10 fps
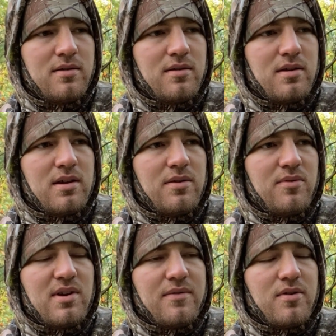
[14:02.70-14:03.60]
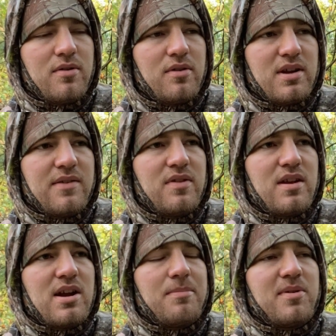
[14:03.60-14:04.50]
and I was never really given that
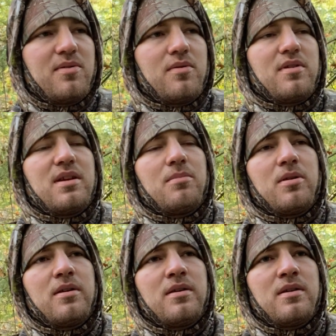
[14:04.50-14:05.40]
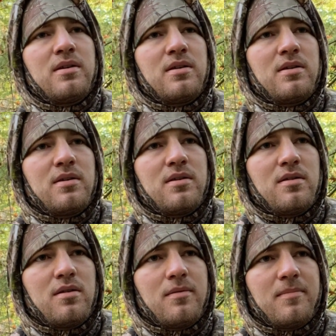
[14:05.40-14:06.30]
opportunity. But
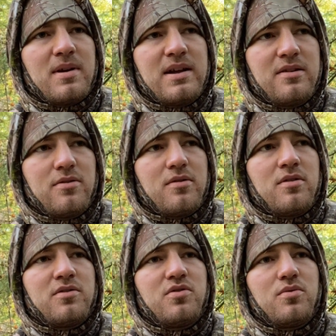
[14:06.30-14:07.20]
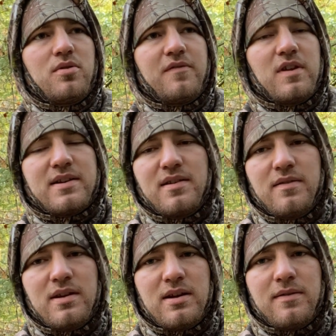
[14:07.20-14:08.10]
kind of to reflect on
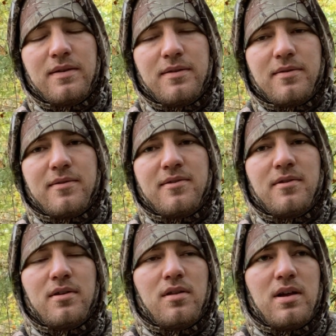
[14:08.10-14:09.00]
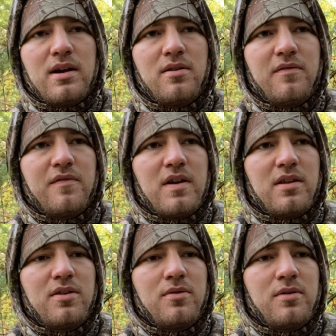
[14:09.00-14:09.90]
that, I think there's a lot of
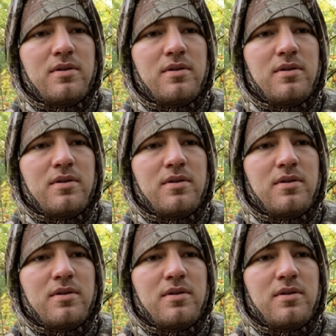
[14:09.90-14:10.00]
value